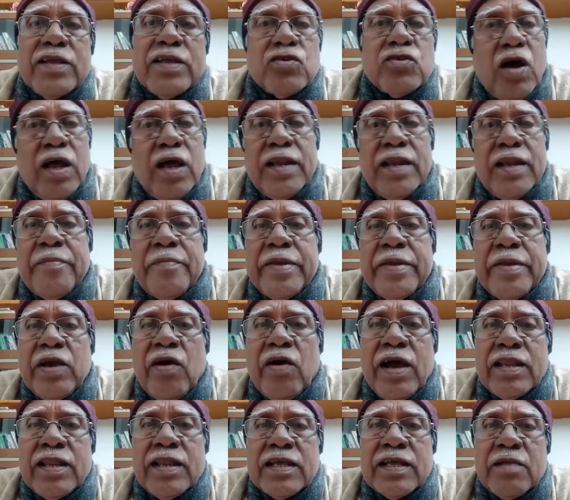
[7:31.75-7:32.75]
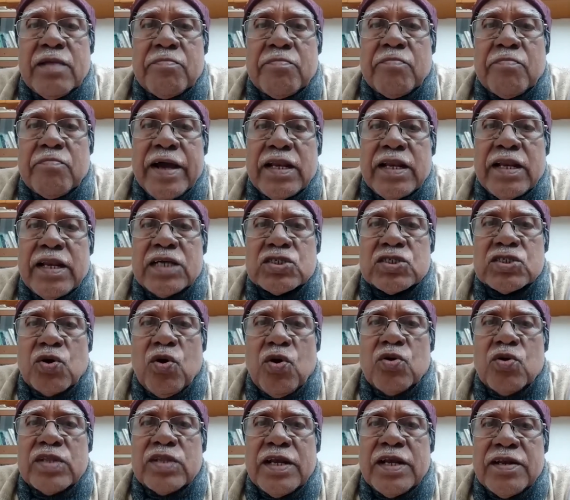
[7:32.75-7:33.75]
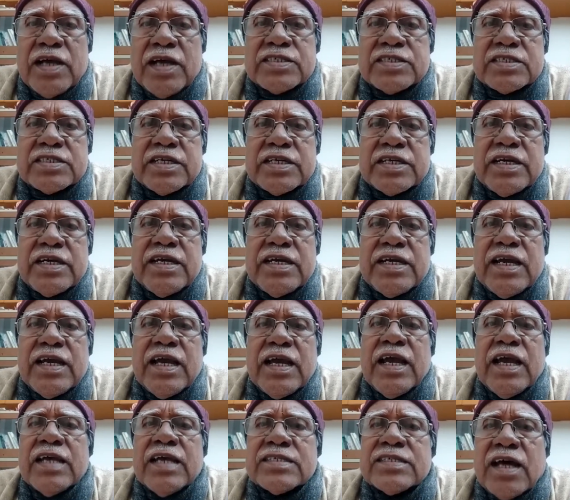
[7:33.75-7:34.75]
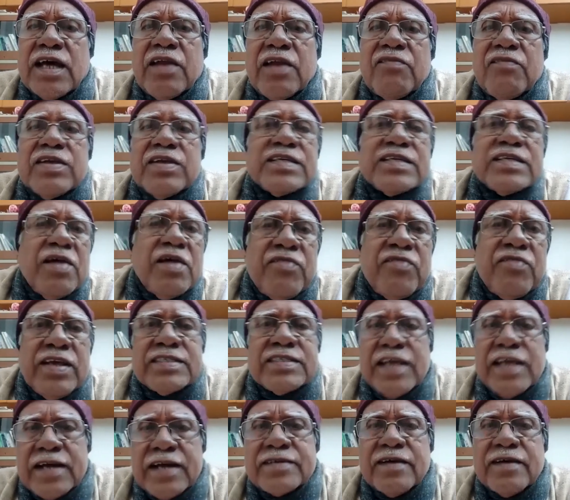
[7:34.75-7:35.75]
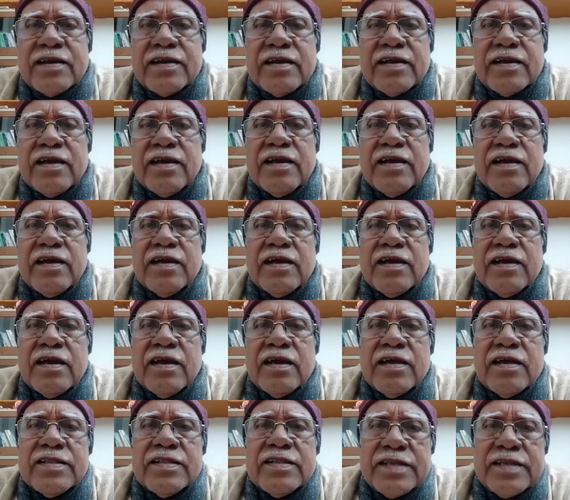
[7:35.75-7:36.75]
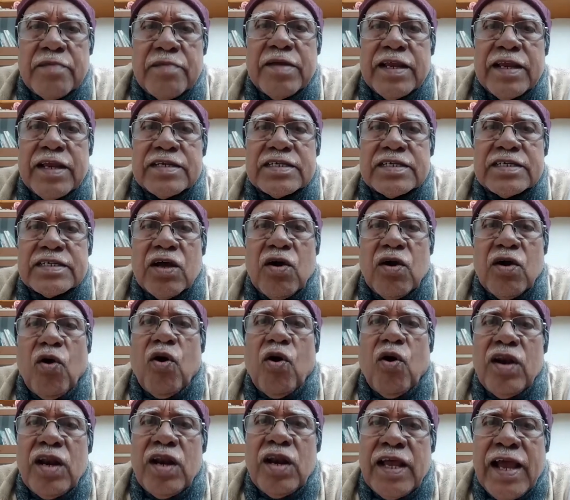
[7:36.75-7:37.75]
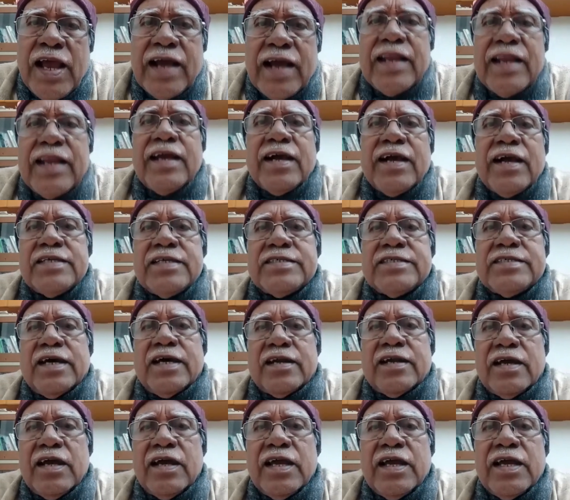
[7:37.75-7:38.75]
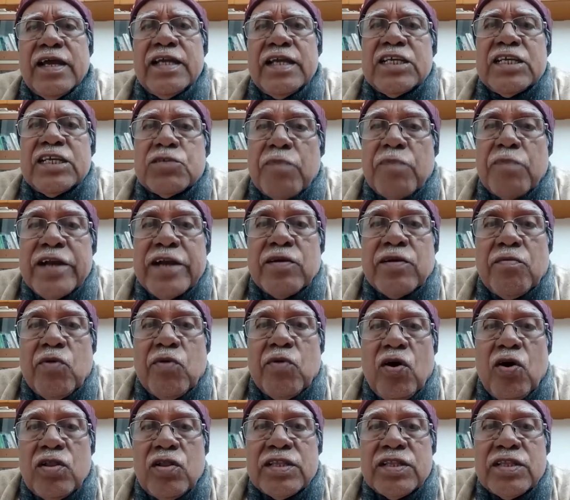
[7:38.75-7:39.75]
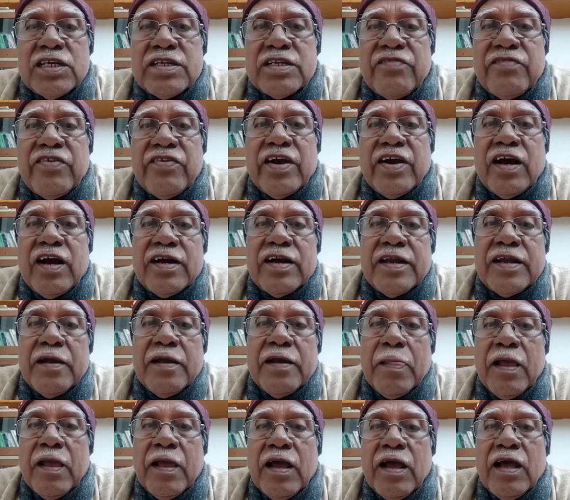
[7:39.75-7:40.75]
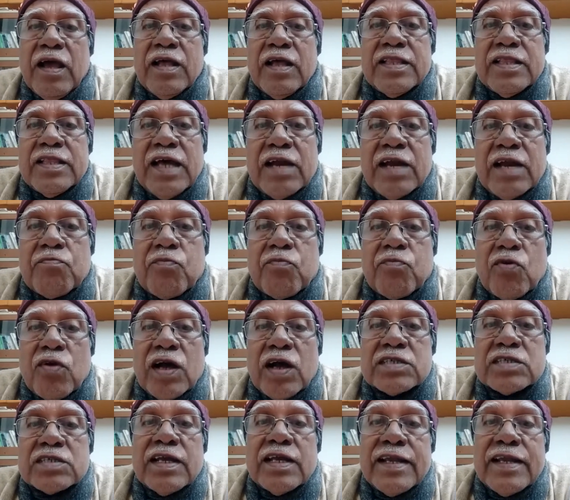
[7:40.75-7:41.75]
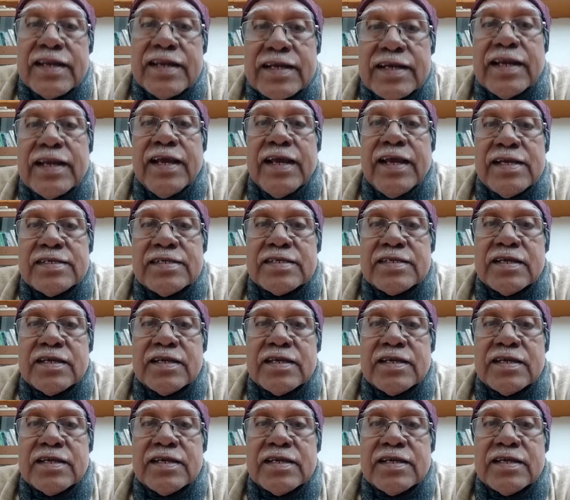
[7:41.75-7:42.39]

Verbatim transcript: So everywhere there is minus growth, industry, service, every sector. Yeah. Even only agriculture, in spite of all the difficulty, their production increased.